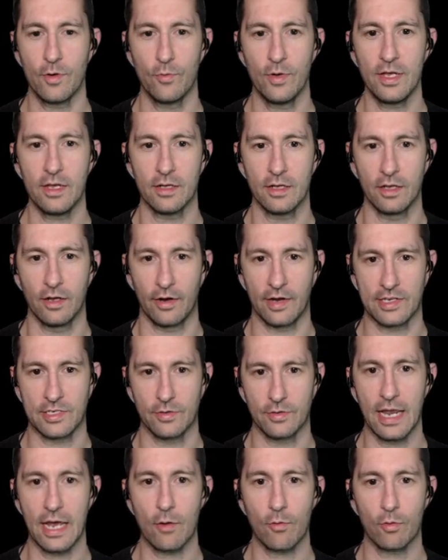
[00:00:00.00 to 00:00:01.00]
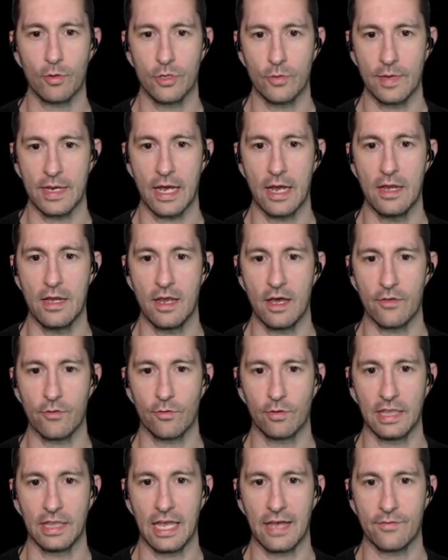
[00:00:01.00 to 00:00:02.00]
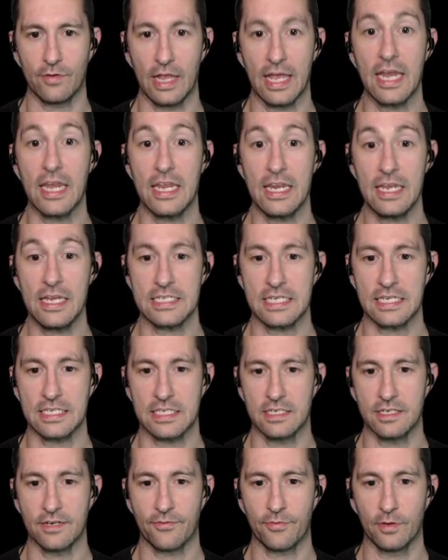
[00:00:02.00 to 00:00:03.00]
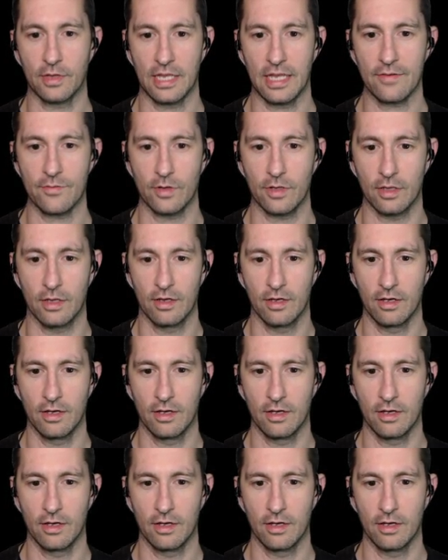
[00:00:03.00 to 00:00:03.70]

we will. All right, so now we're doing another level, and it is. It's a different level.